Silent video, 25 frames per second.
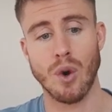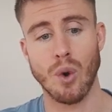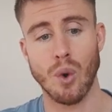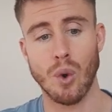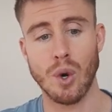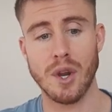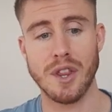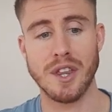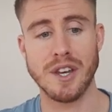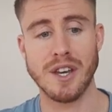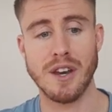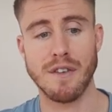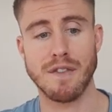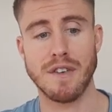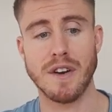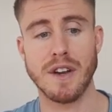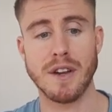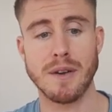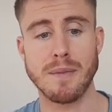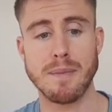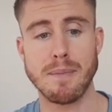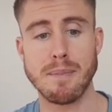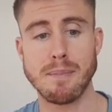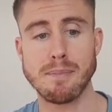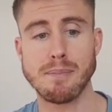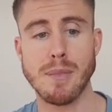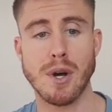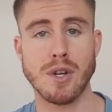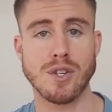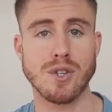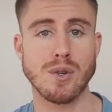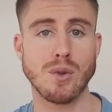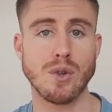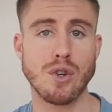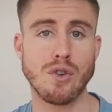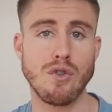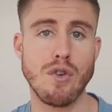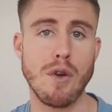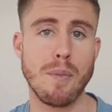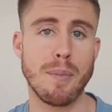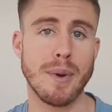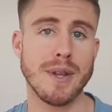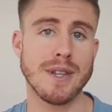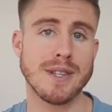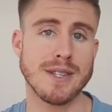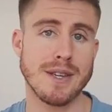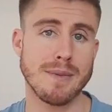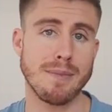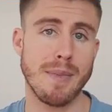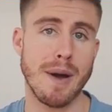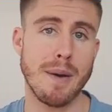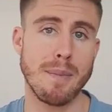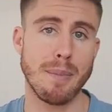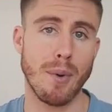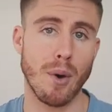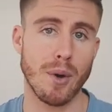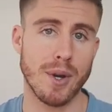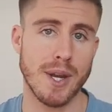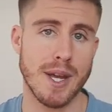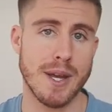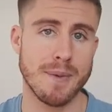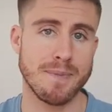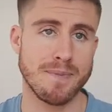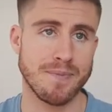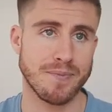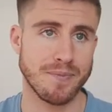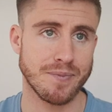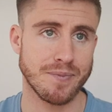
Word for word: all of the different muscle groupings in my body.